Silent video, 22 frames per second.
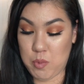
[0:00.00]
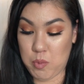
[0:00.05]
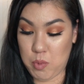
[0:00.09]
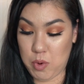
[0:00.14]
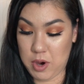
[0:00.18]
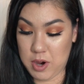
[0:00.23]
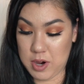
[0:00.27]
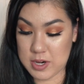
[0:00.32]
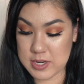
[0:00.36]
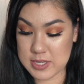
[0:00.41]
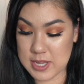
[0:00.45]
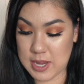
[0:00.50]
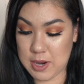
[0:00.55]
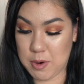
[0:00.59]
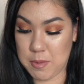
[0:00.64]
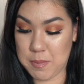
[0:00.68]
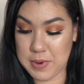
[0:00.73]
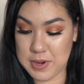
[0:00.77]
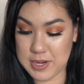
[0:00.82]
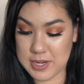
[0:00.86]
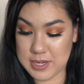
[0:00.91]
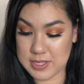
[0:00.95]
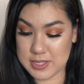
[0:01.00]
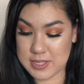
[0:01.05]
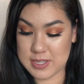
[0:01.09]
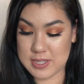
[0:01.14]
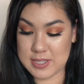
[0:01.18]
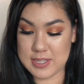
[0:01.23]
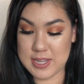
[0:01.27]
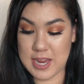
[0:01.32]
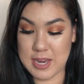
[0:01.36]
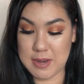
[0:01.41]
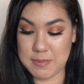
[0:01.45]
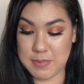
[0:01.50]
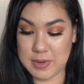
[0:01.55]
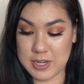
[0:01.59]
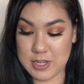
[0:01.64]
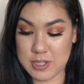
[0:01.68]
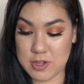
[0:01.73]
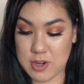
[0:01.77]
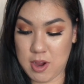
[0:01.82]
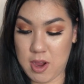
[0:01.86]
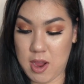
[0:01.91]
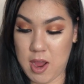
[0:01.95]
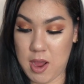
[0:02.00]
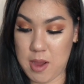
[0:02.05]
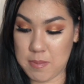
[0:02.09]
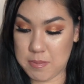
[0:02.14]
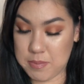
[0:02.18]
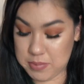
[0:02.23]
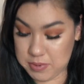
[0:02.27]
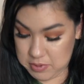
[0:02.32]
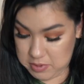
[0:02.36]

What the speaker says: works. I hope I didn't stain my top.